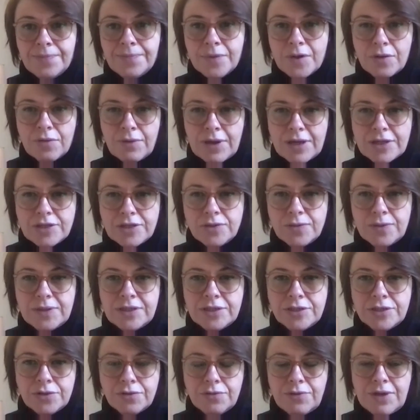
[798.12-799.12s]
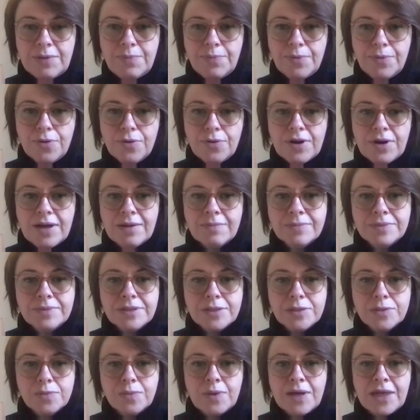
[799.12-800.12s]
graduate and degree programs,
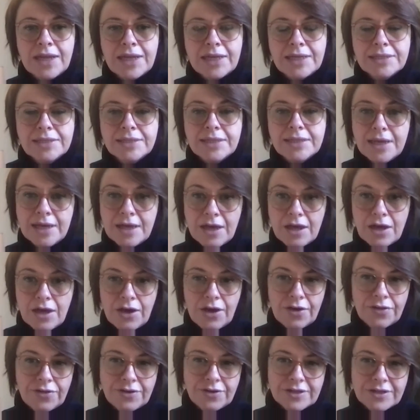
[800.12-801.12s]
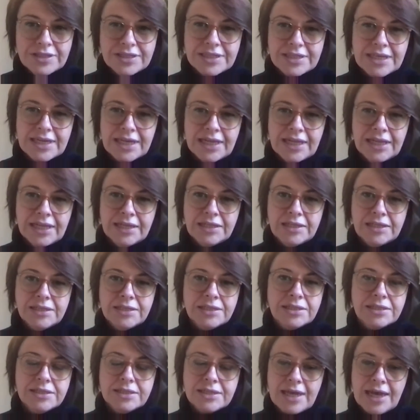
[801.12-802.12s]
as well as other
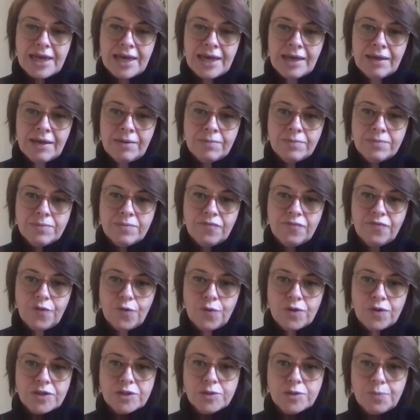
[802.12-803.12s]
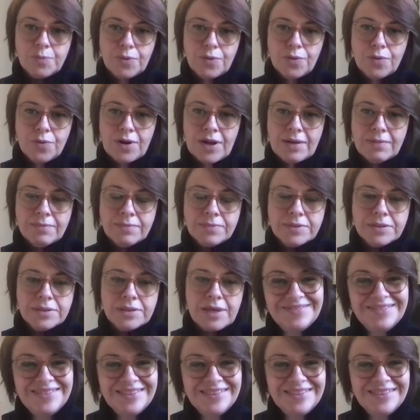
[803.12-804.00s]
skills focused programs.